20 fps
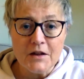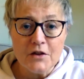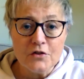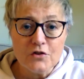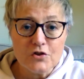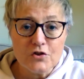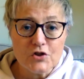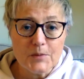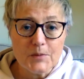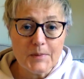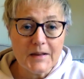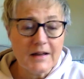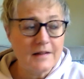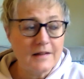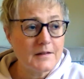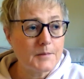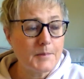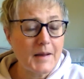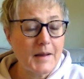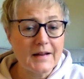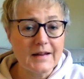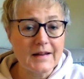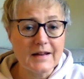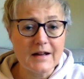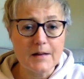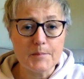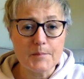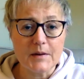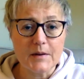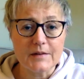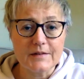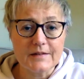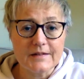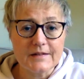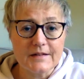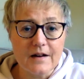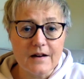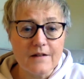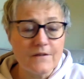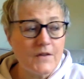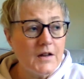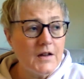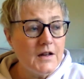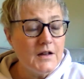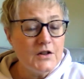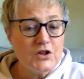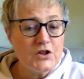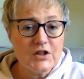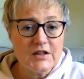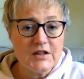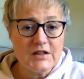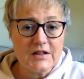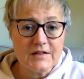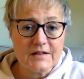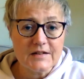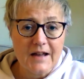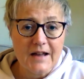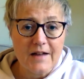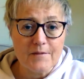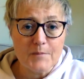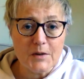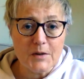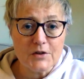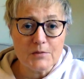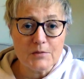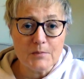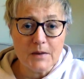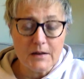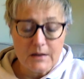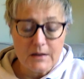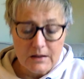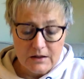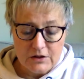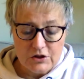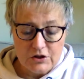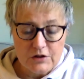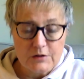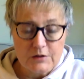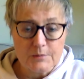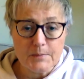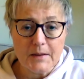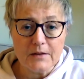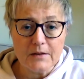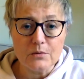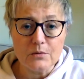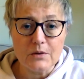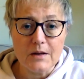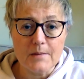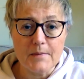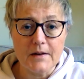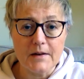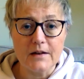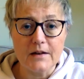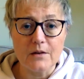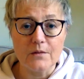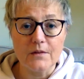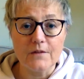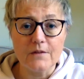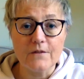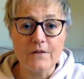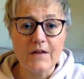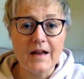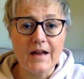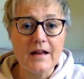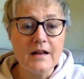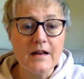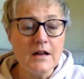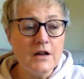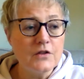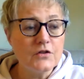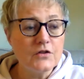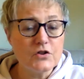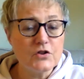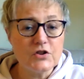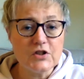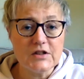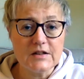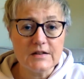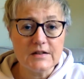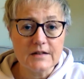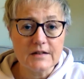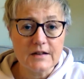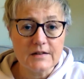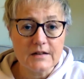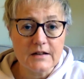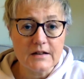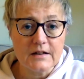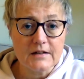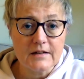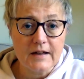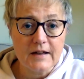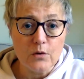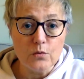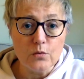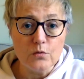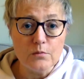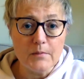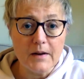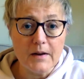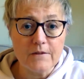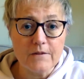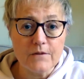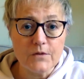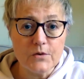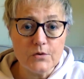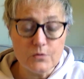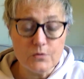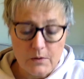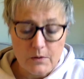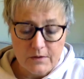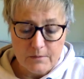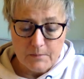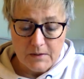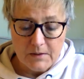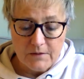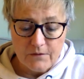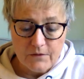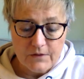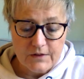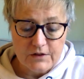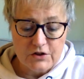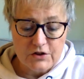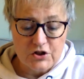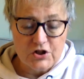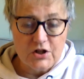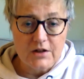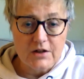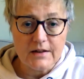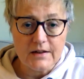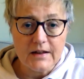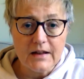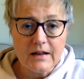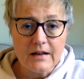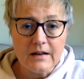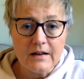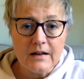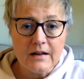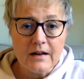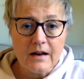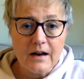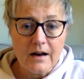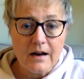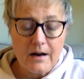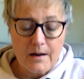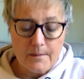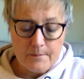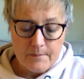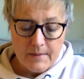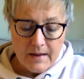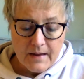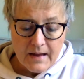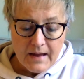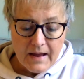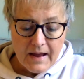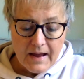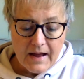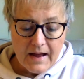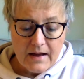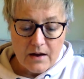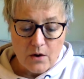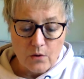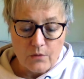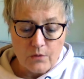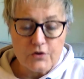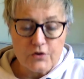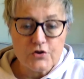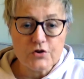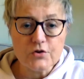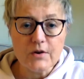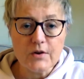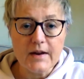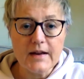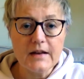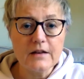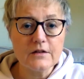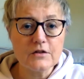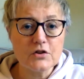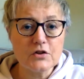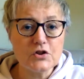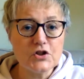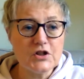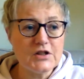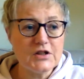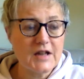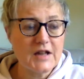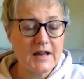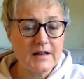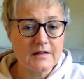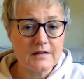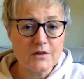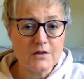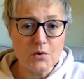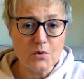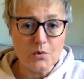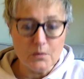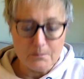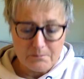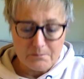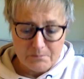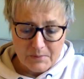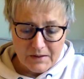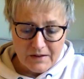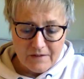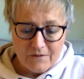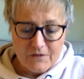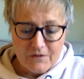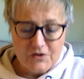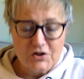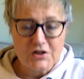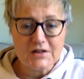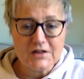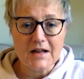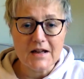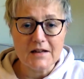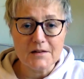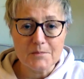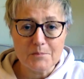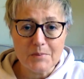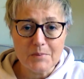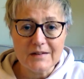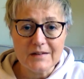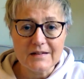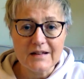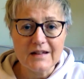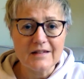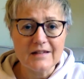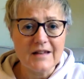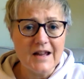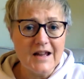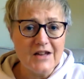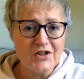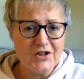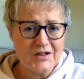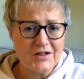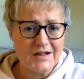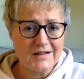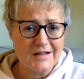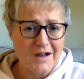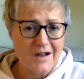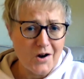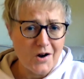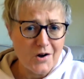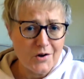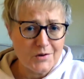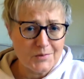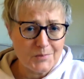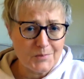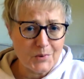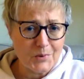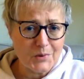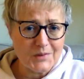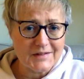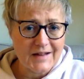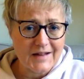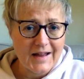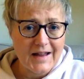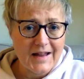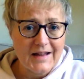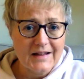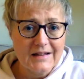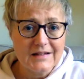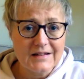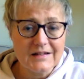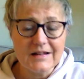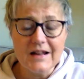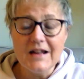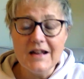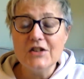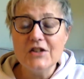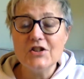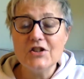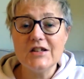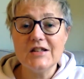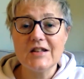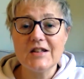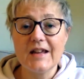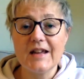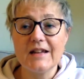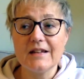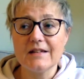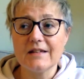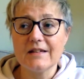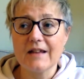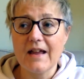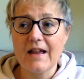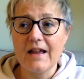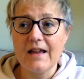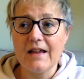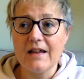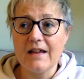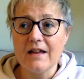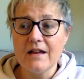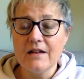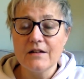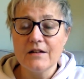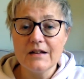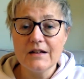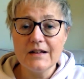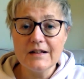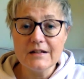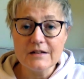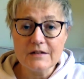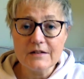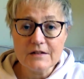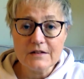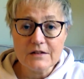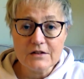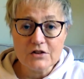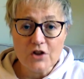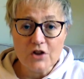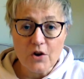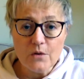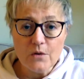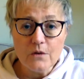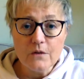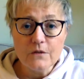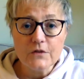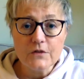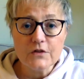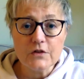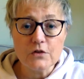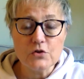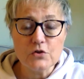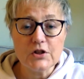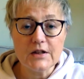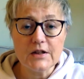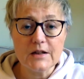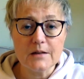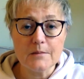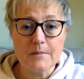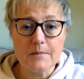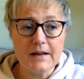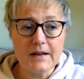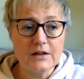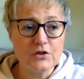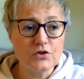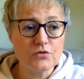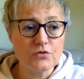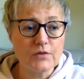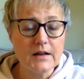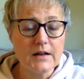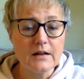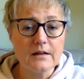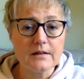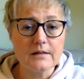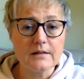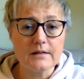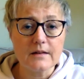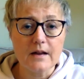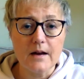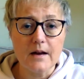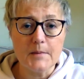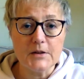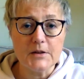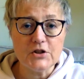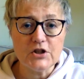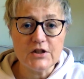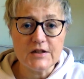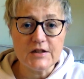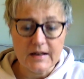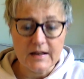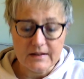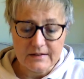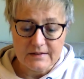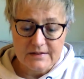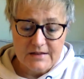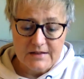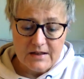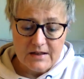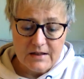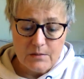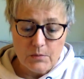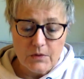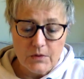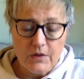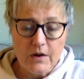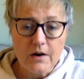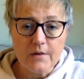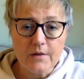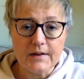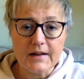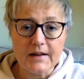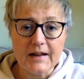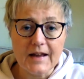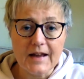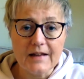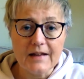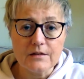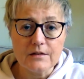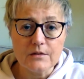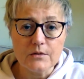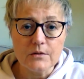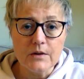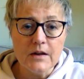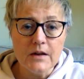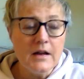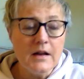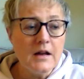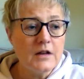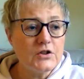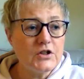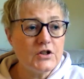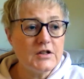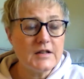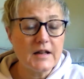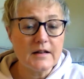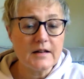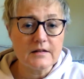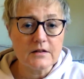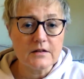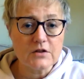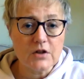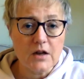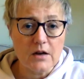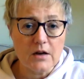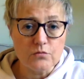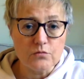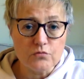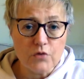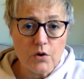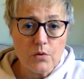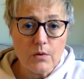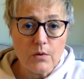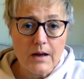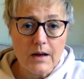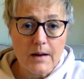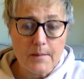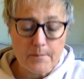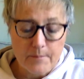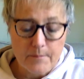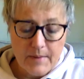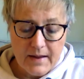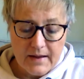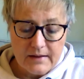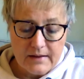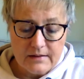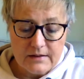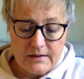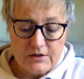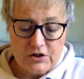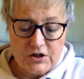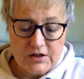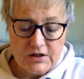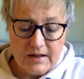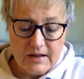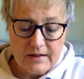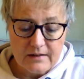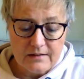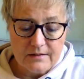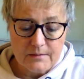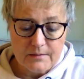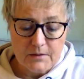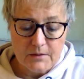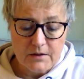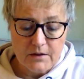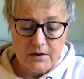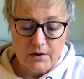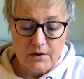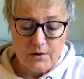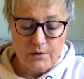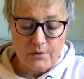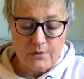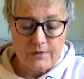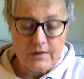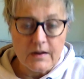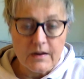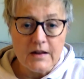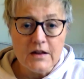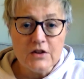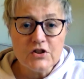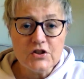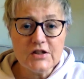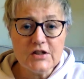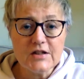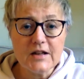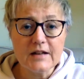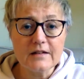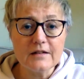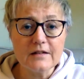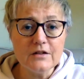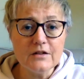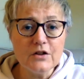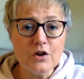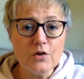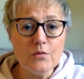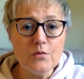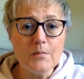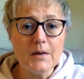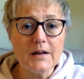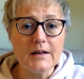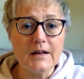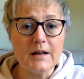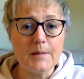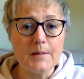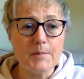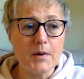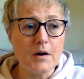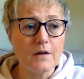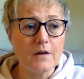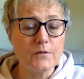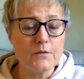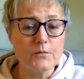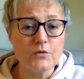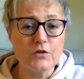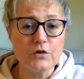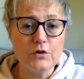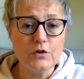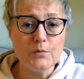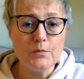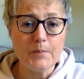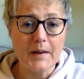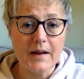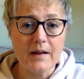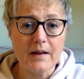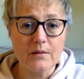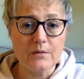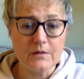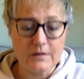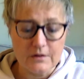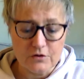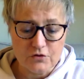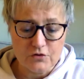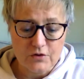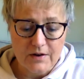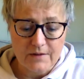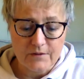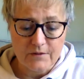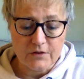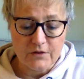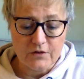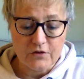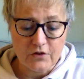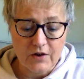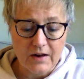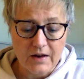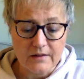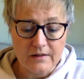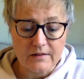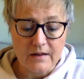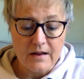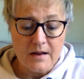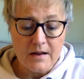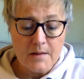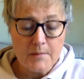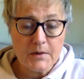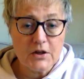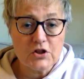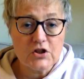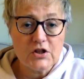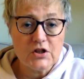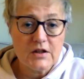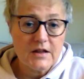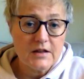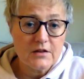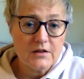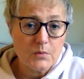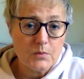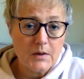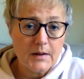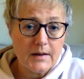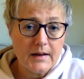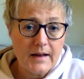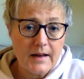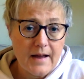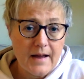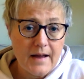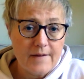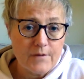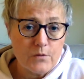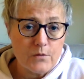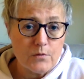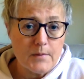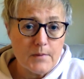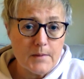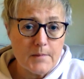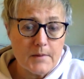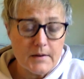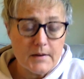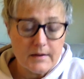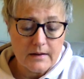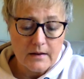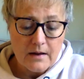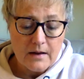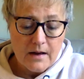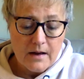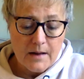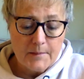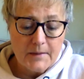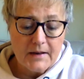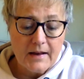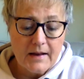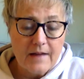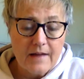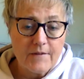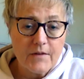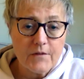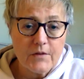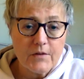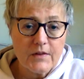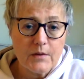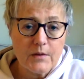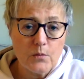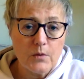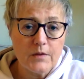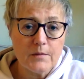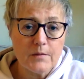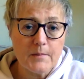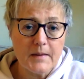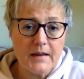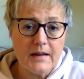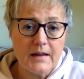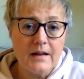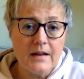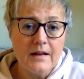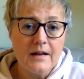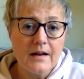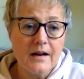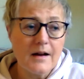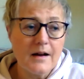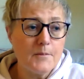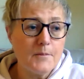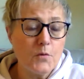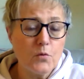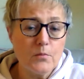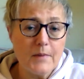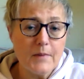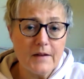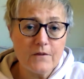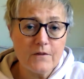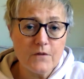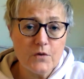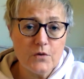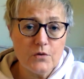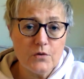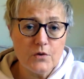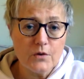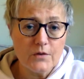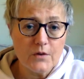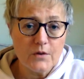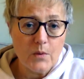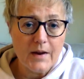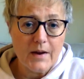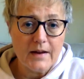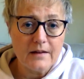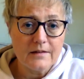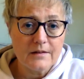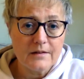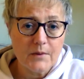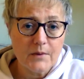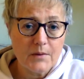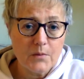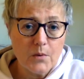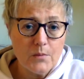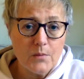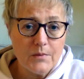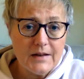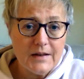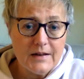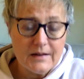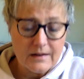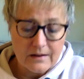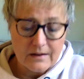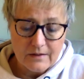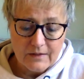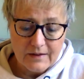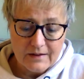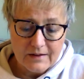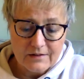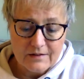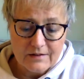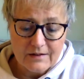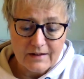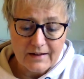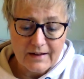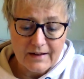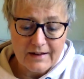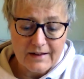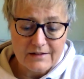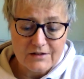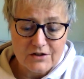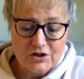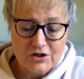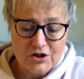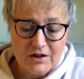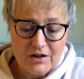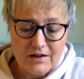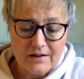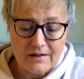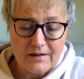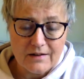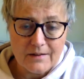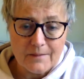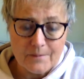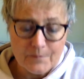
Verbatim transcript: So she begins packing up her stuff. She doesn't have much money because she spent all her money on the fair. So she decides, I'm going to take all my food with me for the journey um, at, on the train. And so she takes corned beef and she takes biscuits, she takes hard boiled eggs, she takes a little stove so she can make drinks, um, and she takes tea with her in a kettle. She takes a, a roll up bed and she takes some clothes. She takes no money apart from two pounds in traveller's checks because she thinks, well, I'm going to have all my money, I'm going to have everything with me, um, all my food on the way, so I won't need anything until I get to China.